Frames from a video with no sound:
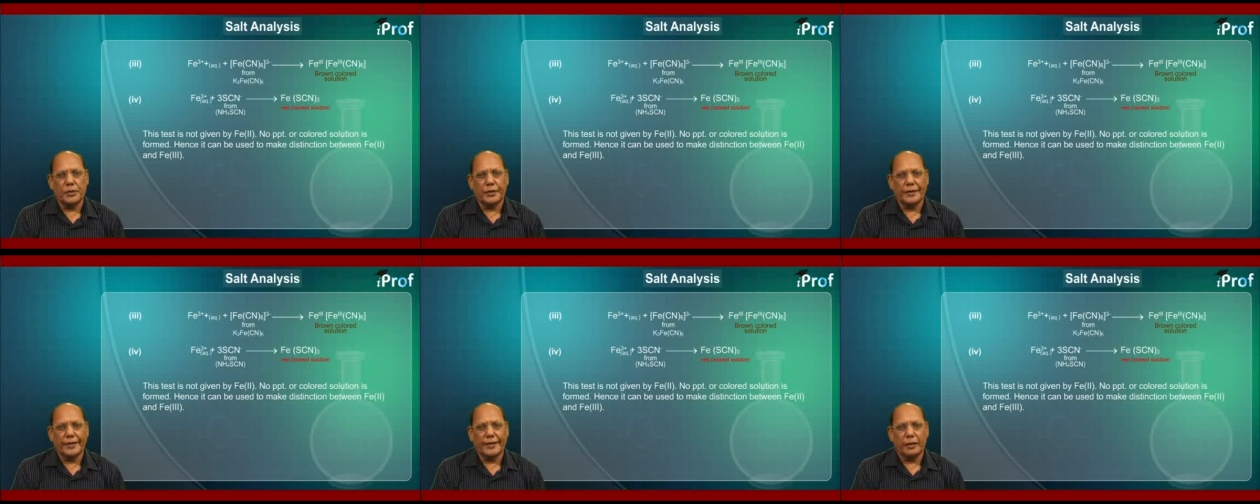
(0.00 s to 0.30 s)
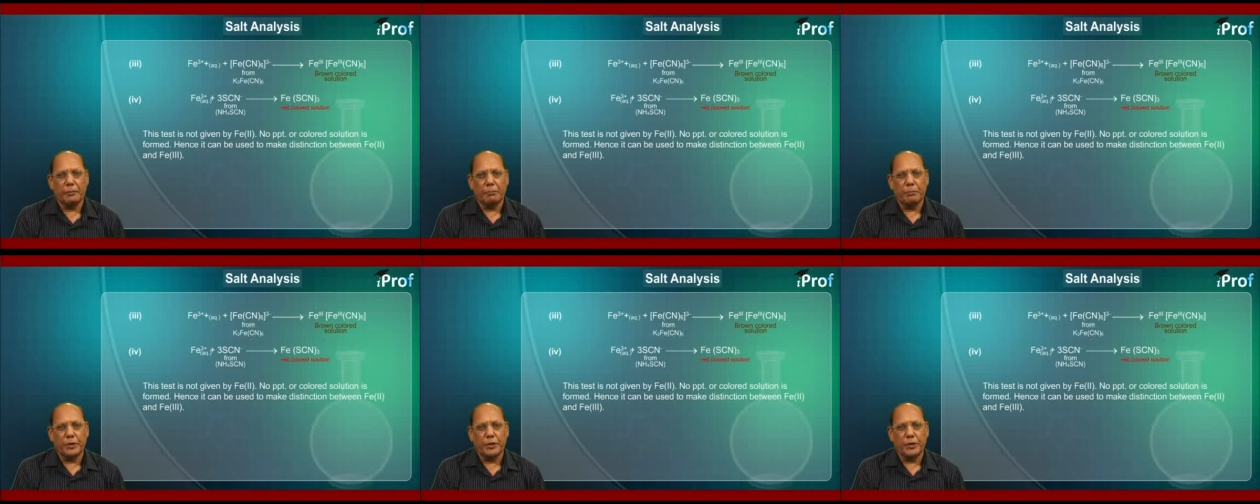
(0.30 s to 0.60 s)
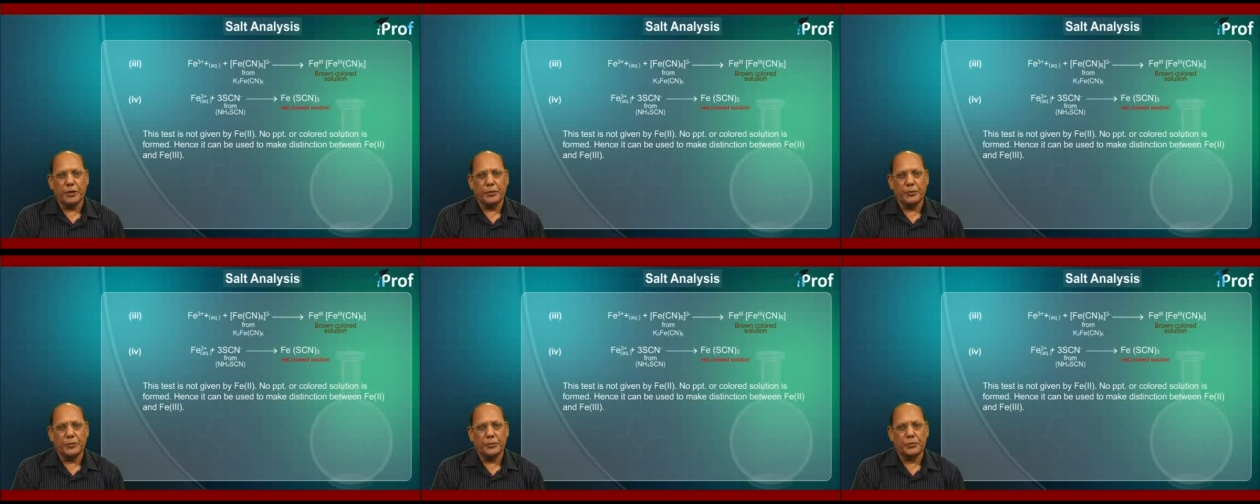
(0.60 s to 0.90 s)
it can be
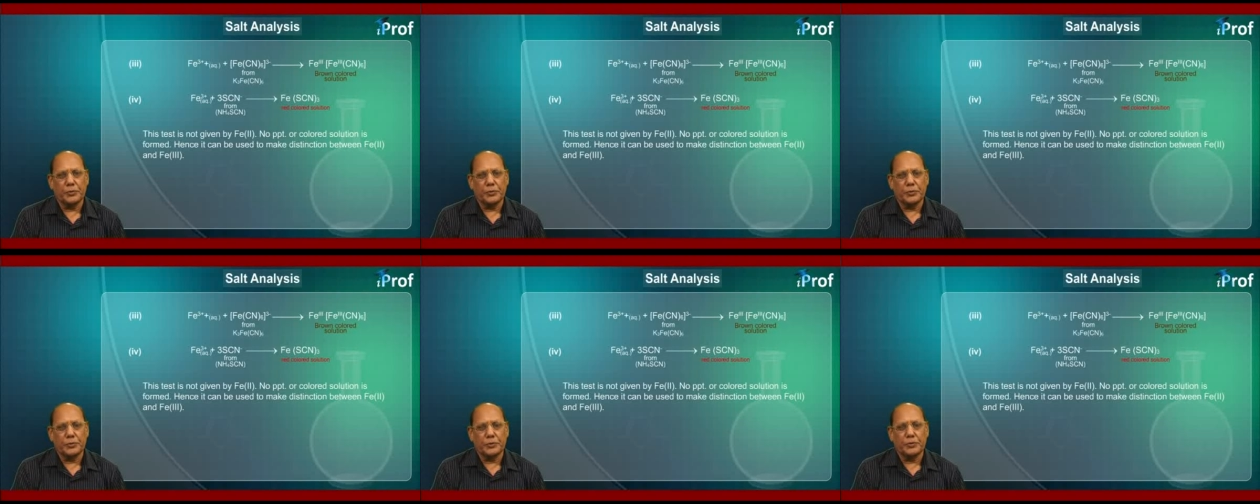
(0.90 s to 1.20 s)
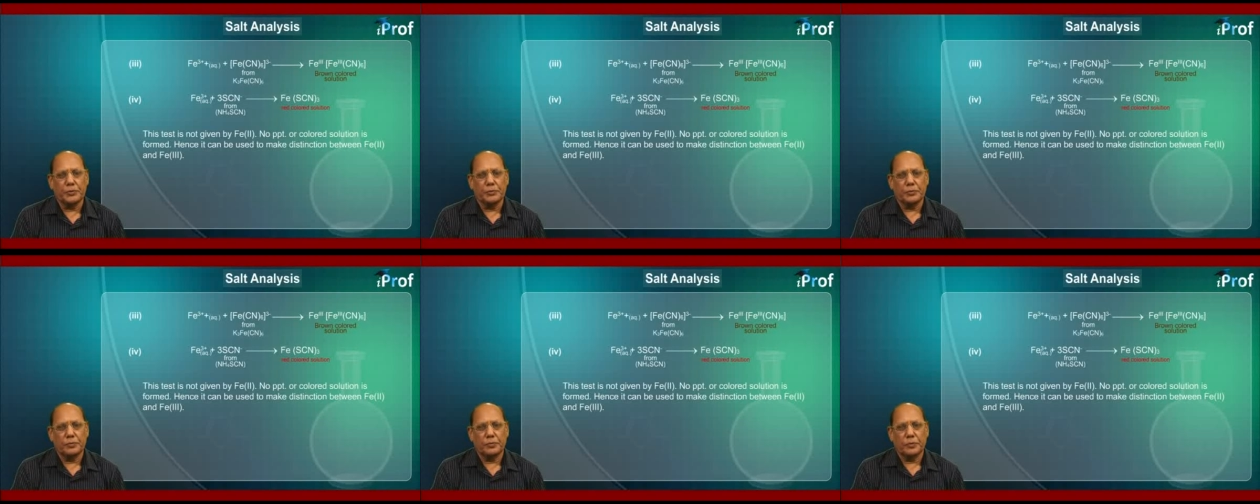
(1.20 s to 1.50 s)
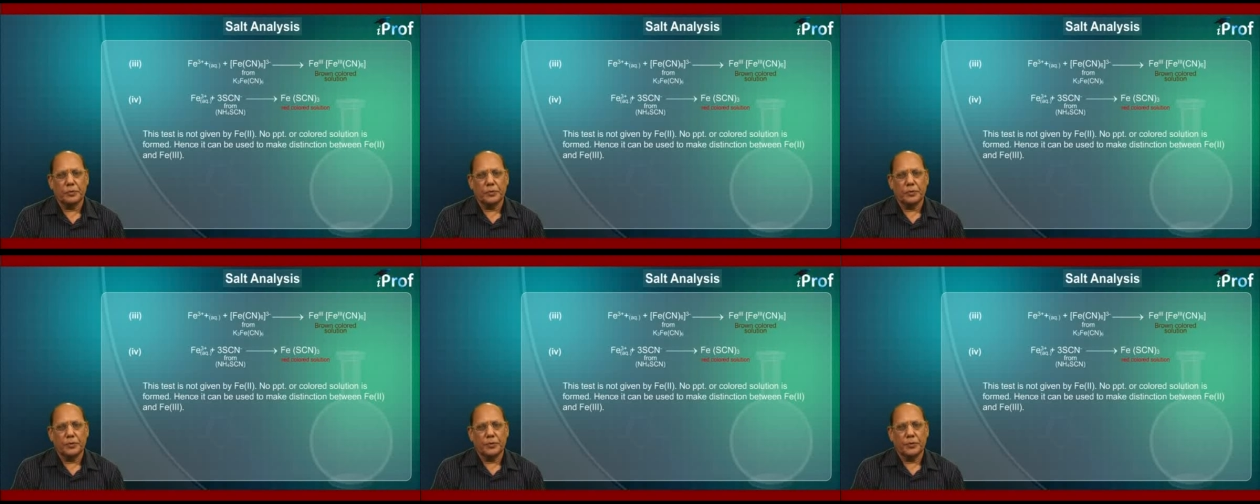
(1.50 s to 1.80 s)
used
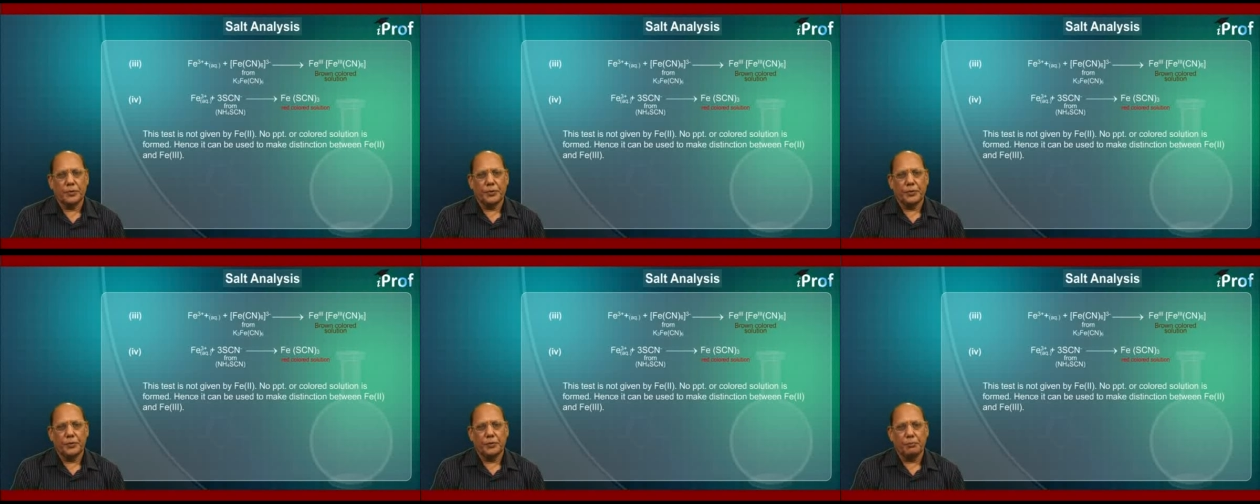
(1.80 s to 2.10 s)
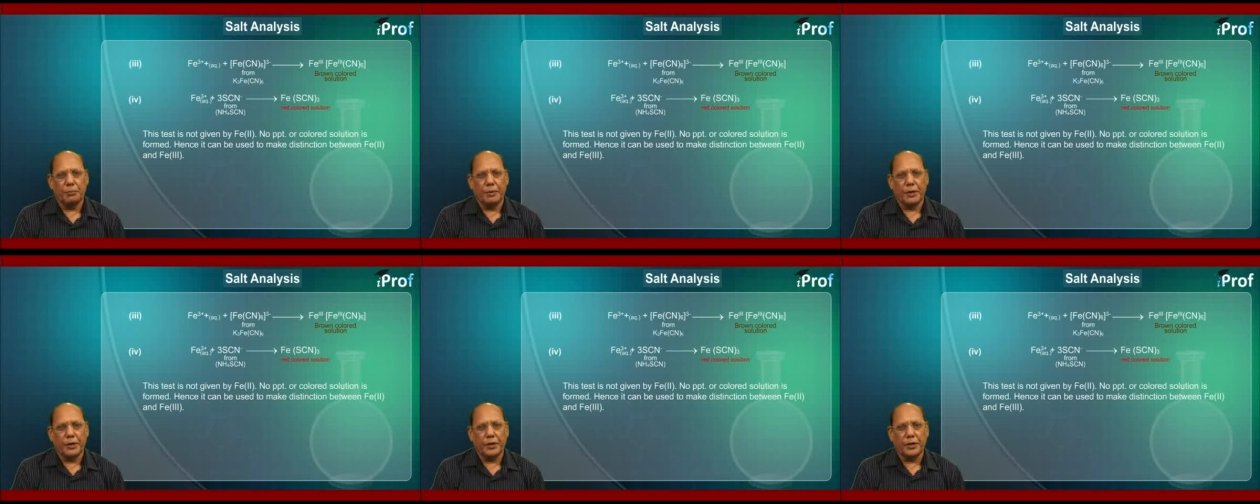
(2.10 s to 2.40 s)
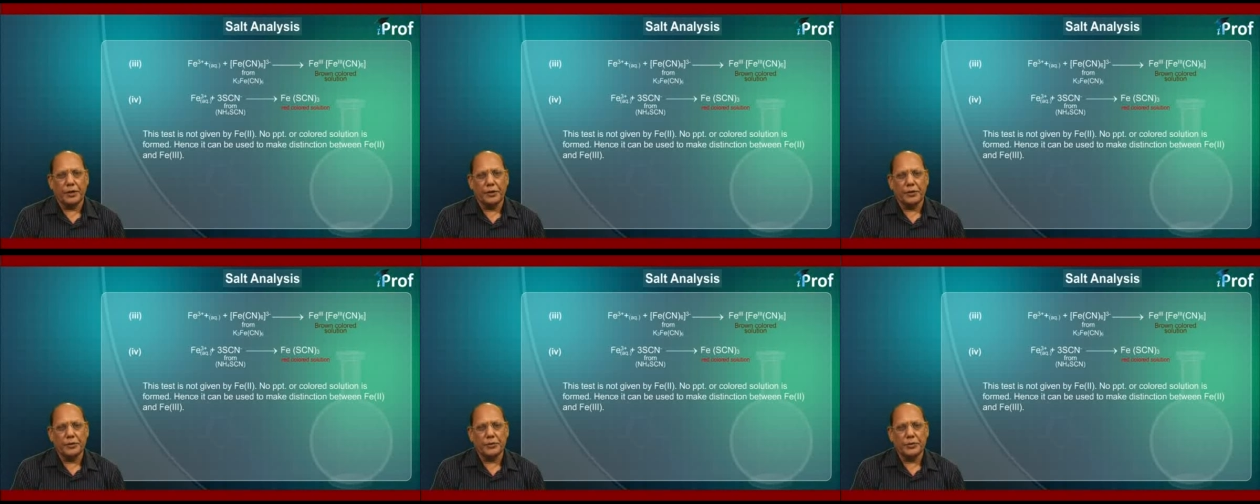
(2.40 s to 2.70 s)
to make
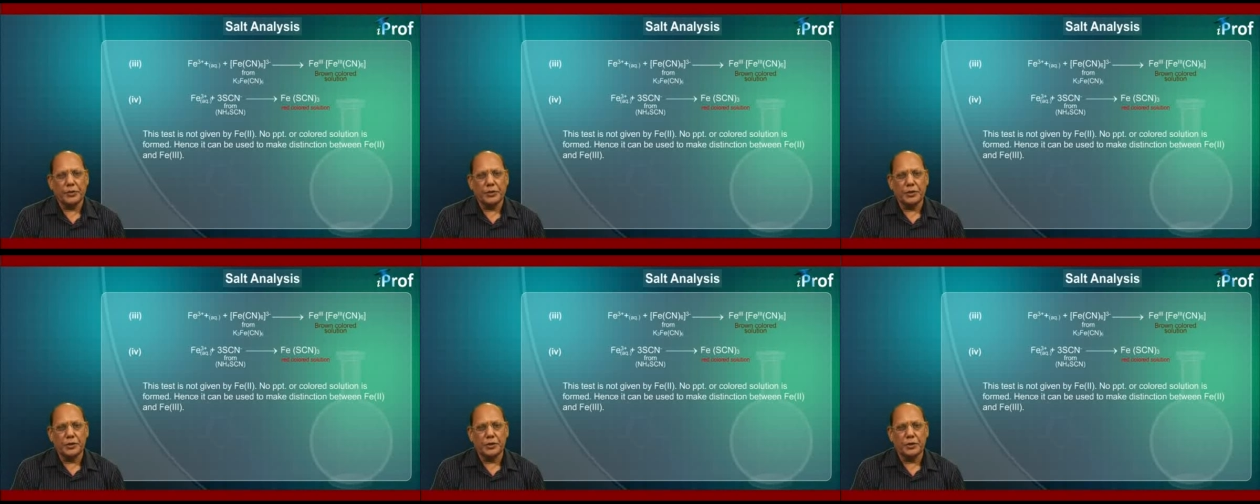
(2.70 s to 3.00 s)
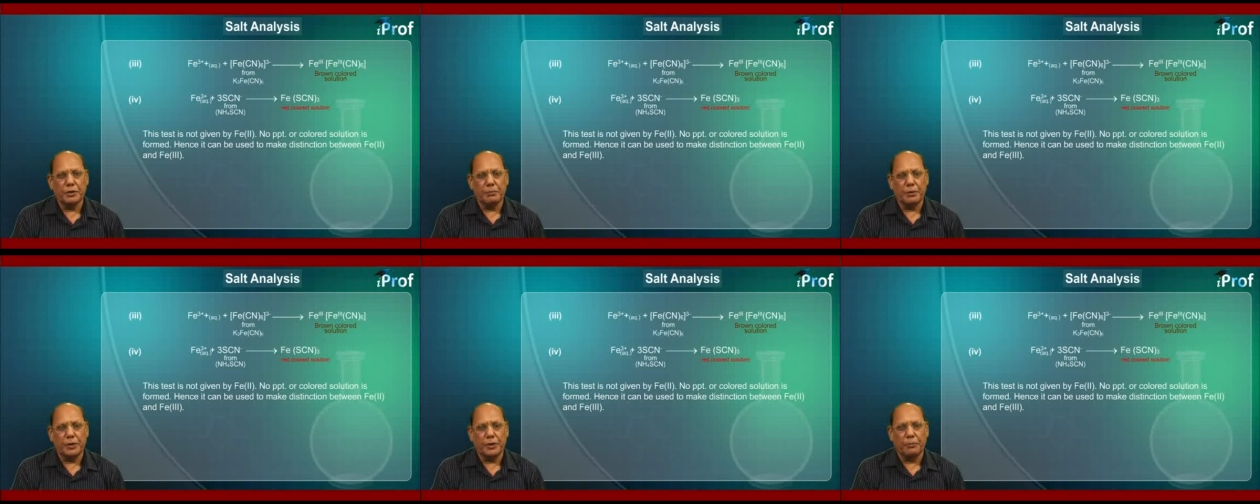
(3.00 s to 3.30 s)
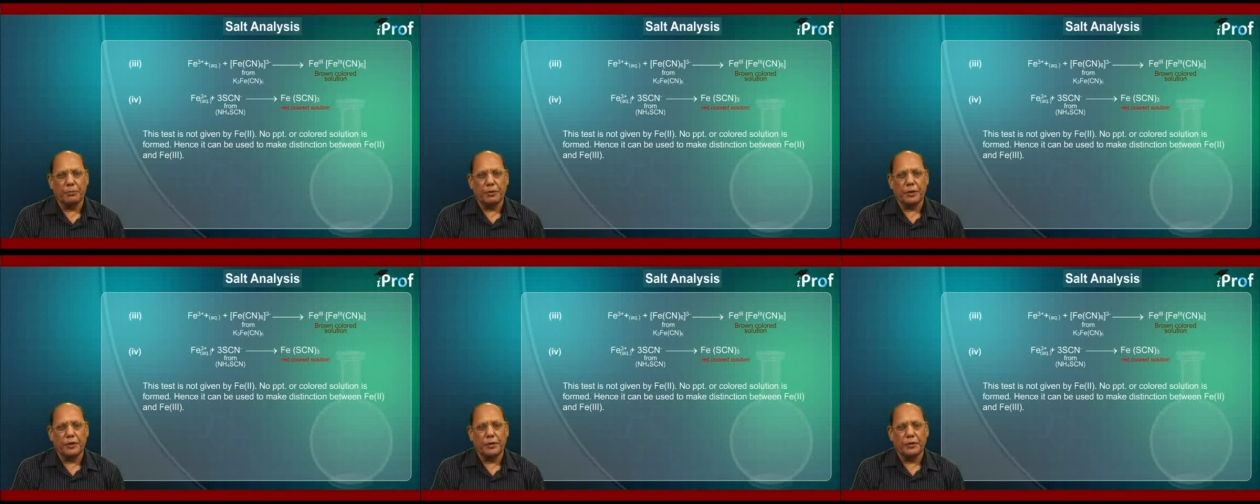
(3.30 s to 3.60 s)
a distinction
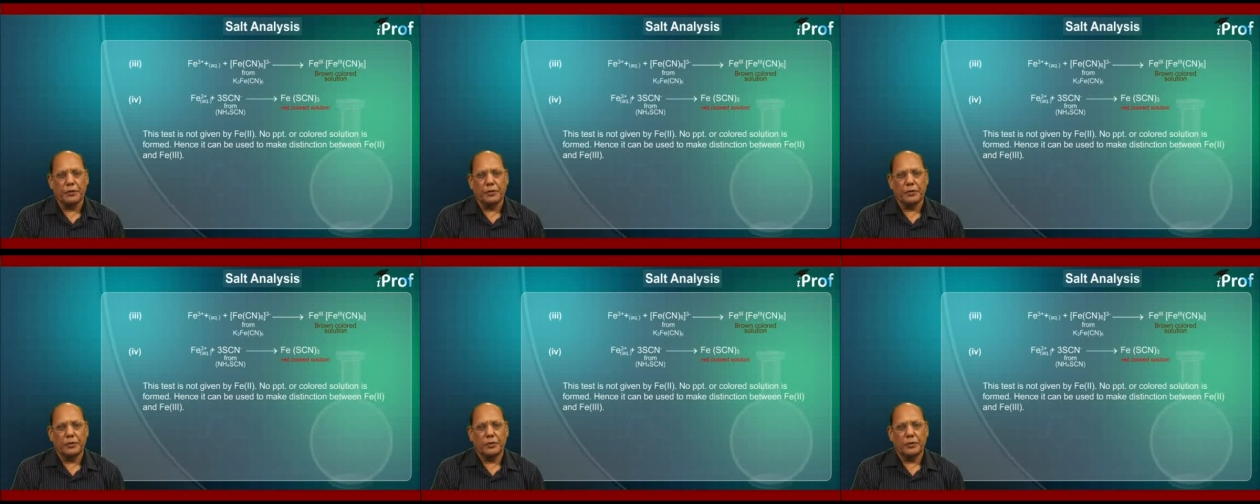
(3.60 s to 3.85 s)
between